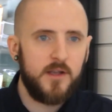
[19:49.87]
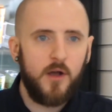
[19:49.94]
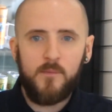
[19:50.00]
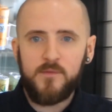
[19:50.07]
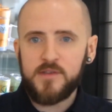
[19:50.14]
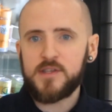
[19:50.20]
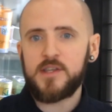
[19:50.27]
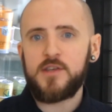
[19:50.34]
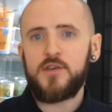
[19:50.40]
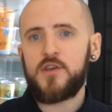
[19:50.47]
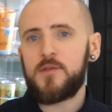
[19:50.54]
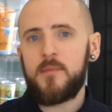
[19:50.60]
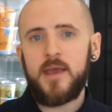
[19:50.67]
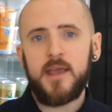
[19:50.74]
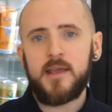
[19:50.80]
like obviously
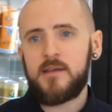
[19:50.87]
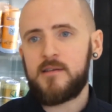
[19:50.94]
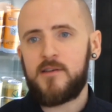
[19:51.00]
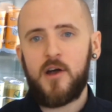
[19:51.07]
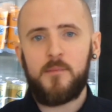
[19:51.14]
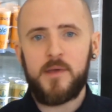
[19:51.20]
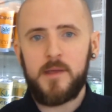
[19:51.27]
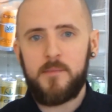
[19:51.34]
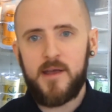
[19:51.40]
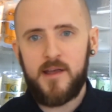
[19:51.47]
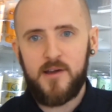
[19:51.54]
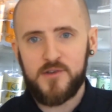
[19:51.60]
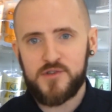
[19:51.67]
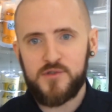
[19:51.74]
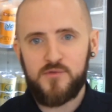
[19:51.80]
you can make gummy
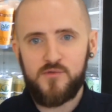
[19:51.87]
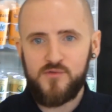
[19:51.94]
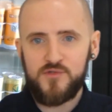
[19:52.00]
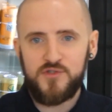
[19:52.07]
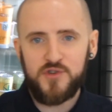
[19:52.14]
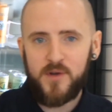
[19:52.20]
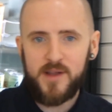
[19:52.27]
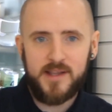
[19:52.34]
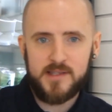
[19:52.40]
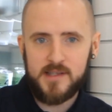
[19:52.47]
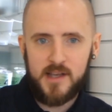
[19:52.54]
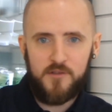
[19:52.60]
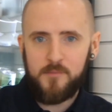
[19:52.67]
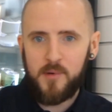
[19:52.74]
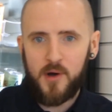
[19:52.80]
bears and roll
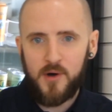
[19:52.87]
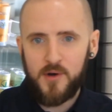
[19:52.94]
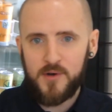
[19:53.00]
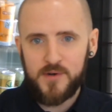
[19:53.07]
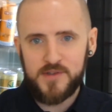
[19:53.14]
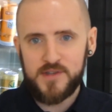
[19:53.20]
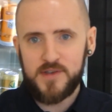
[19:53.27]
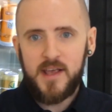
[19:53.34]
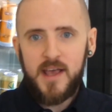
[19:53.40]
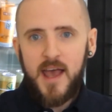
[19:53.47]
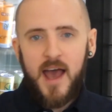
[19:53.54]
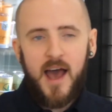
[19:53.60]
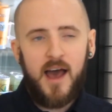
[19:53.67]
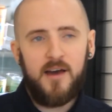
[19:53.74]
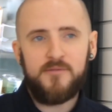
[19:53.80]
joints and have bombs and
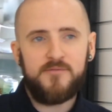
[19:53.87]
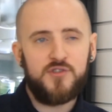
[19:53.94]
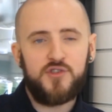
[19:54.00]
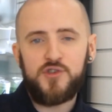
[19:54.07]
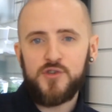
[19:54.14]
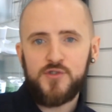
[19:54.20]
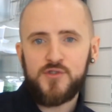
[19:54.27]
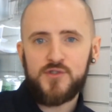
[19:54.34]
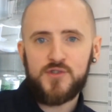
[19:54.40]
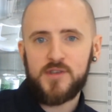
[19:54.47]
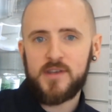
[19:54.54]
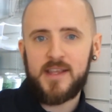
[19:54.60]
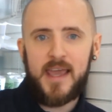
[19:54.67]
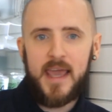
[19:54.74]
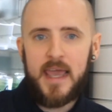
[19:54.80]
have
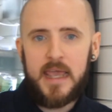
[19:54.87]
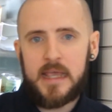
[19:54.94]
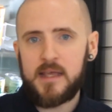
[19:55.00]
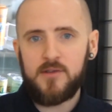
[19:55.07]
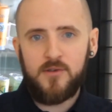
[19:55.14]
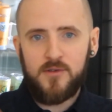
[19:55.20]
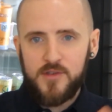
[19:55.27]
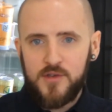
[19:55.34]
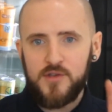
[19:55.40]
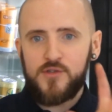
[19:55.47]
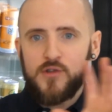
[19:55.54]
juice and cake and all.